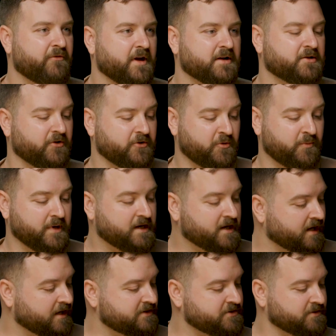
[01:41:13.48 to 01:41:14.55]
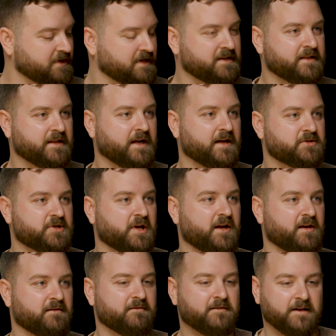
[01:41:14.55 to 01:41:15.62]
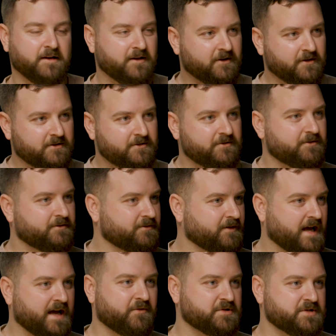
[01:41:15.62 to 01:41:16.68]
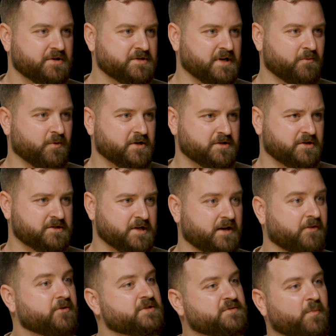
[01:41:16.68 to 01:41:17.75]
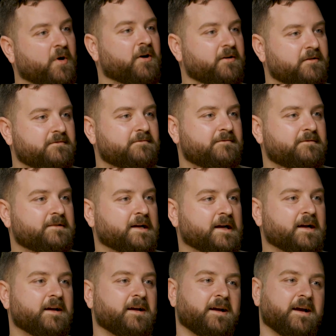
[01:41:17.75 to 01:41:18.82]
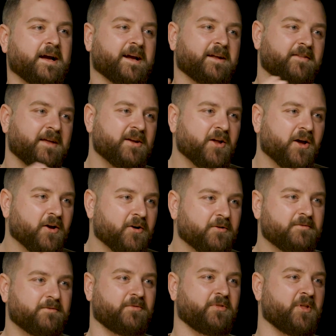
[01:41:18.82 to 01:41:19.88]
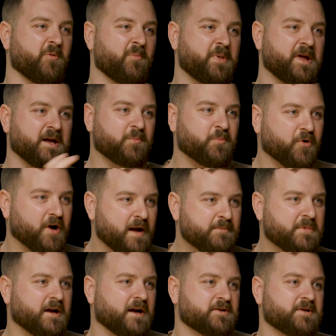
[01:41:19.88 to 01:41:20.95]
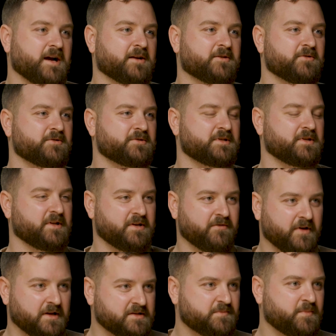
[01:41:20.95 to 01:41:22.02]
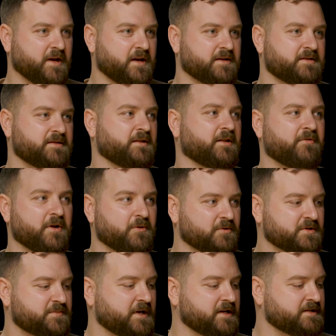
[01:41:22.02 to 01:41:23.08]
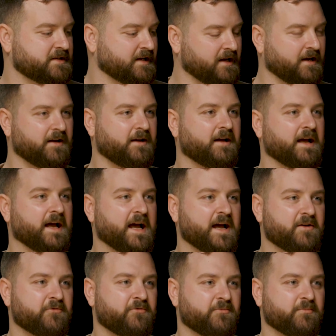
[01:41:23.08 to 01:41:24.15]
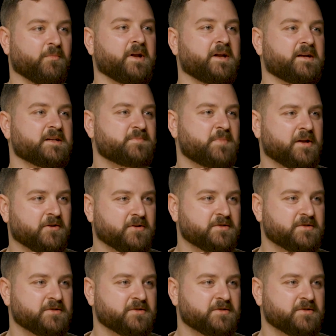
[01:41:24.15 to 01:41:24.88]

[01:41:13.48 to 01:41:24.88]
effect on you because you're in that chain. Adversaries like Russia and China, they're smart. And they know the big prime contractors in the defense space and the federal space have money to spend